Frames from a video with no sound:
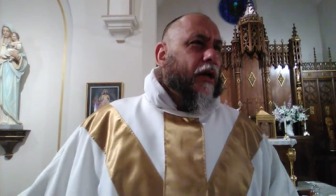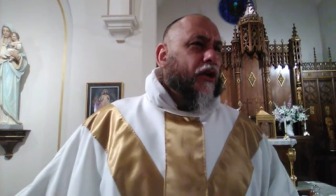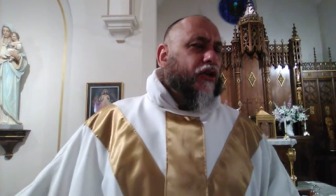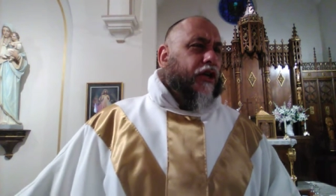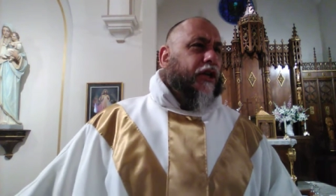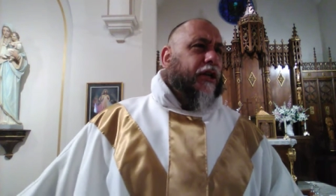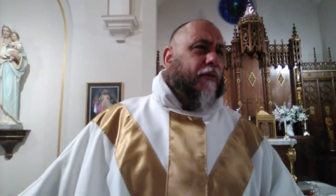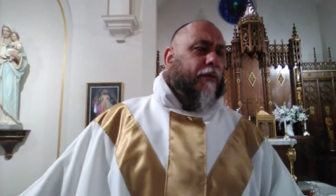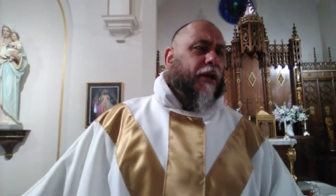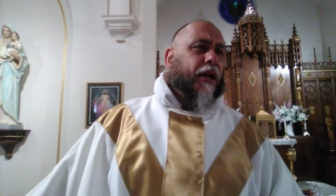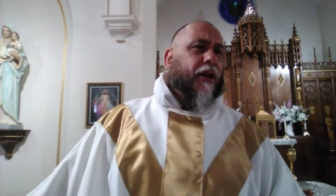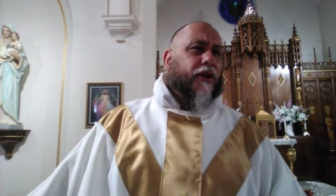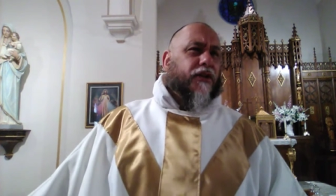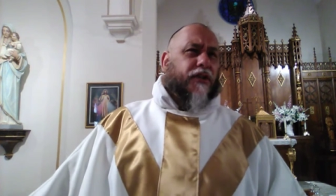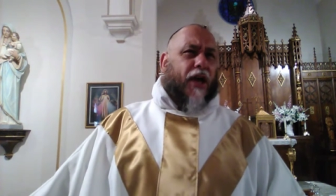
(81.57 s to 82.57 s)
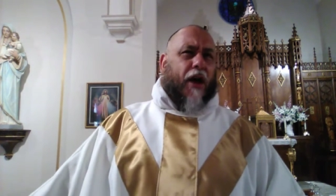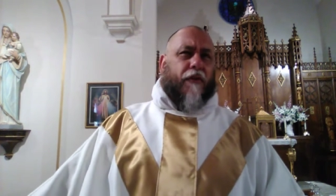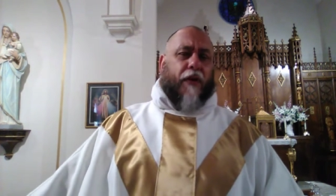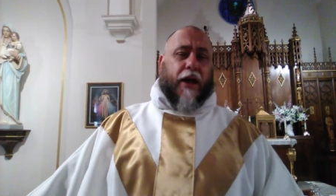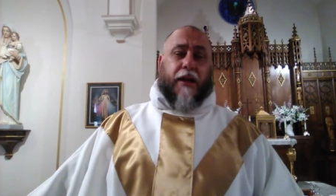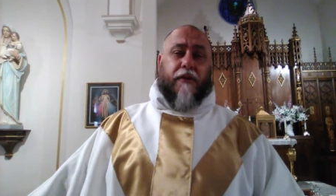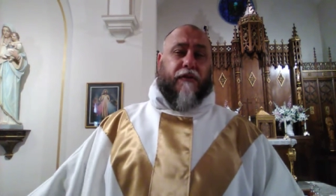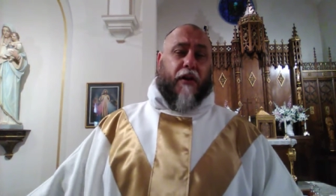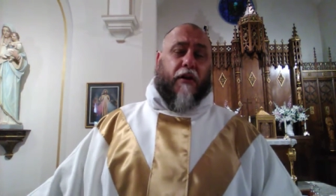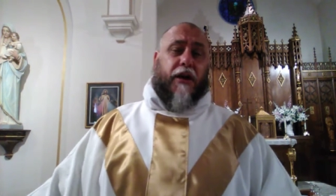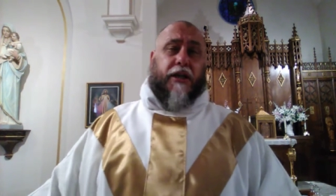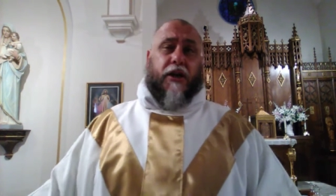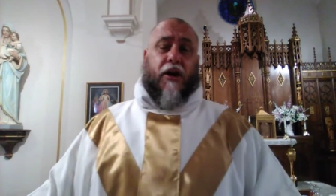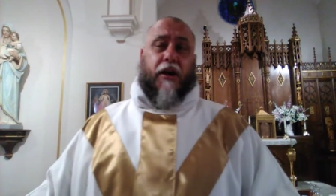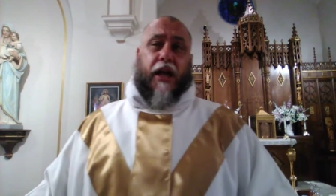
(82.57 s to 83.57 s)
She committed herself at a very
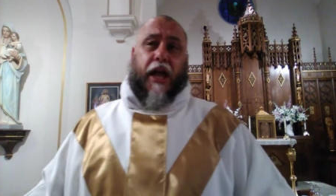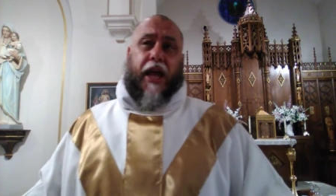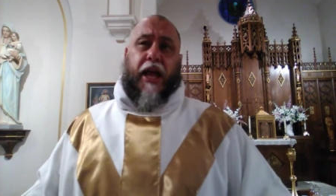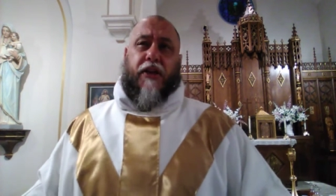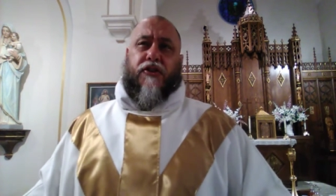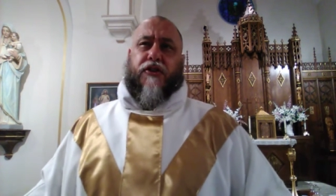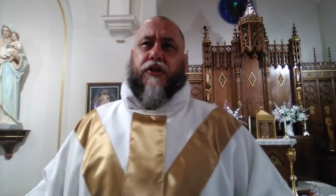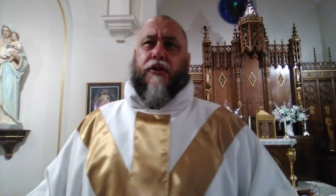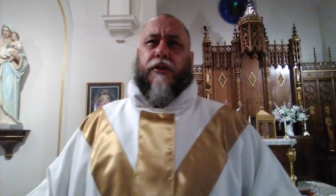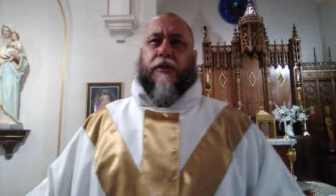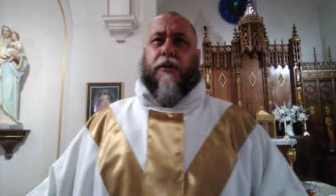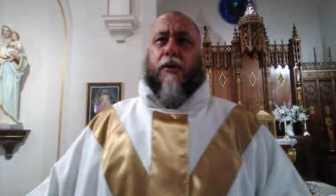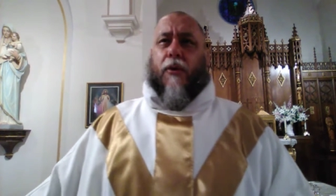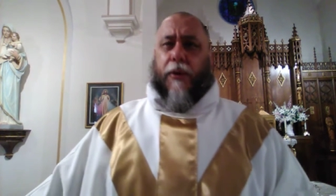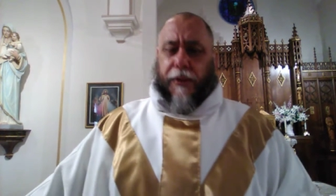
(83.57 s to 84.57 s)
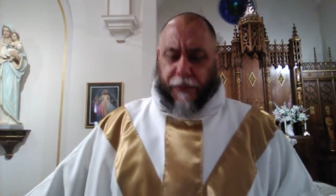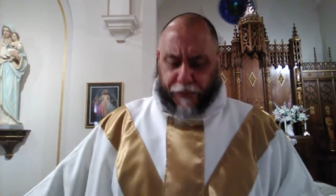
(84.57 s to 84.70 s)
young age to the Lord.